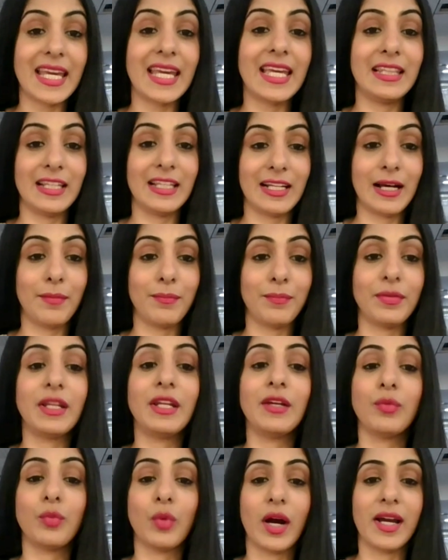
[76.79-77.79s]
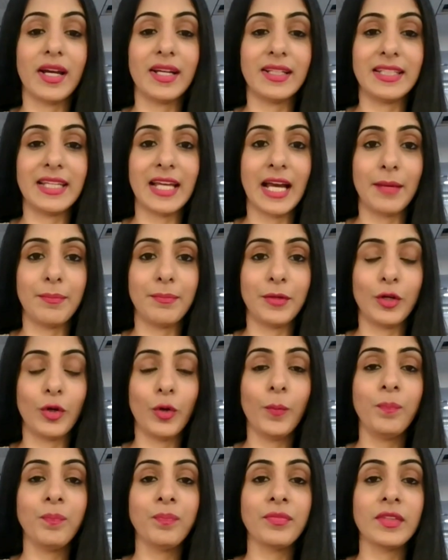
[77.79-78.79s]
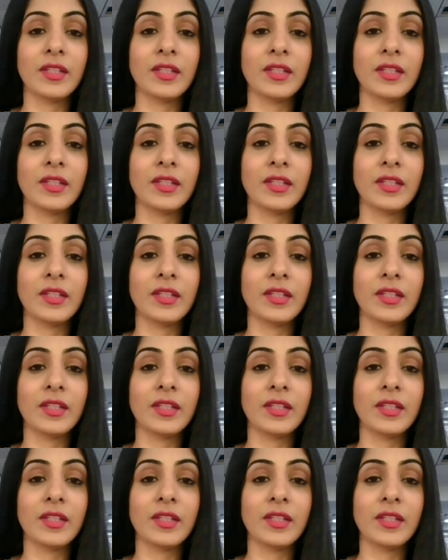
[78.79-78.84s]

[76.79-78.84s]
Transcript: in the company via the I P O.